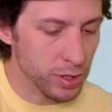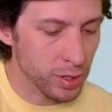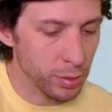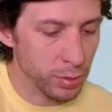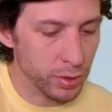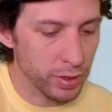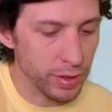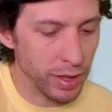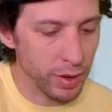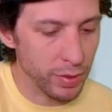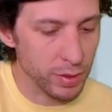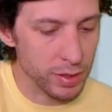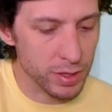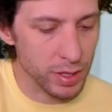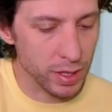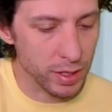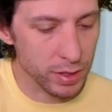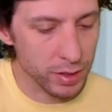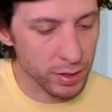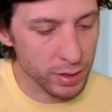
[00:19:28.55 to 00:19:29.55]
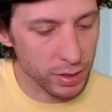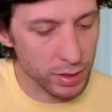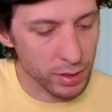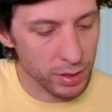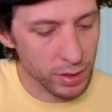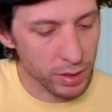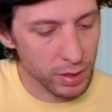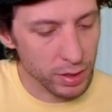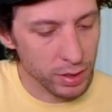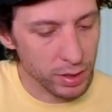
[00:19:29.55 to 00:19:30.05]
I believe that was a
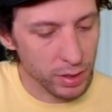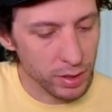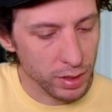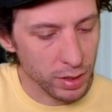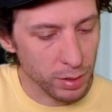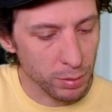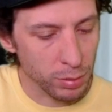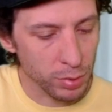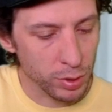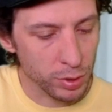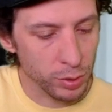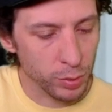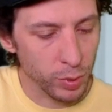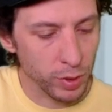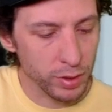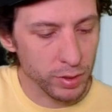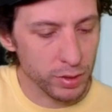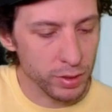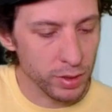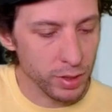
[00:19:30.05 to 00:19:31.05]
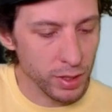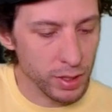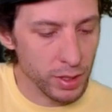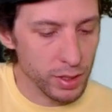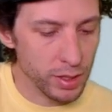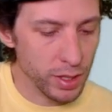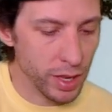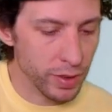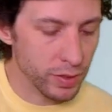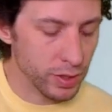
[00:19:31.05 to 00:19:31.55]
blue one.
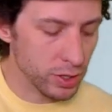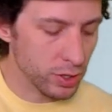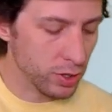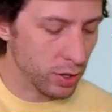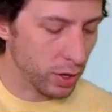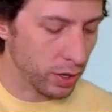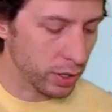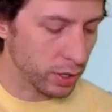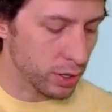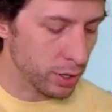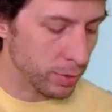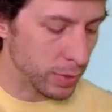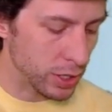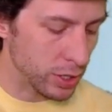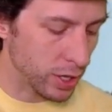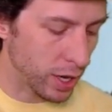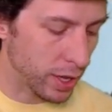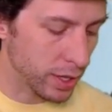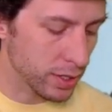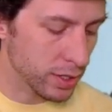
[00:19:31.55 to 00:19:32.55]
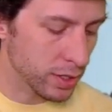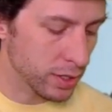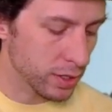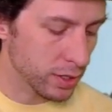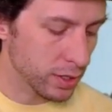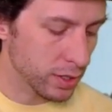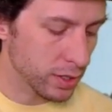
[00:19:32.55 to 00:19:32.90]
Devin's drawing Jimmy Johnson.